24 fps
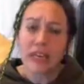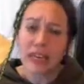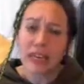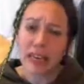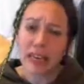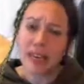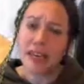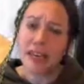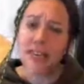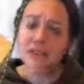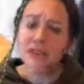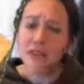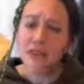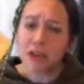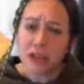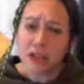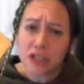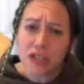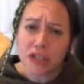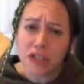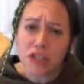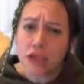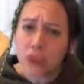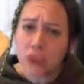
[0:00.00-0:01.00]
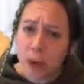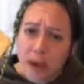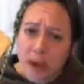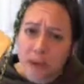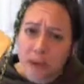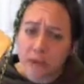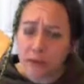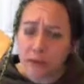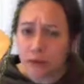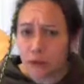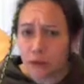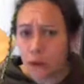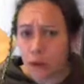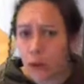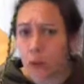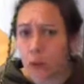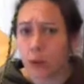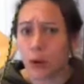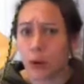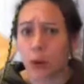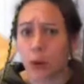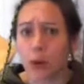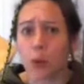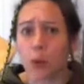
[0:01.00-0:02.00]
It is very
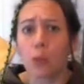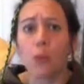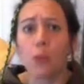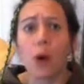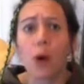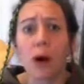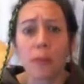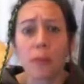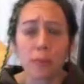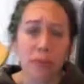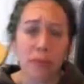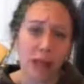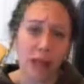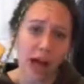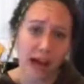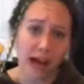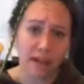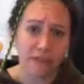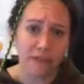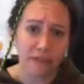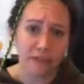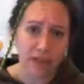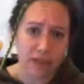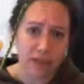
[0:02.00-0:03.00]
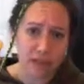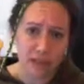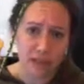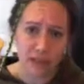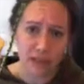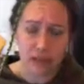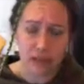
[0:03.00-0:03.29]
straightforward what blackface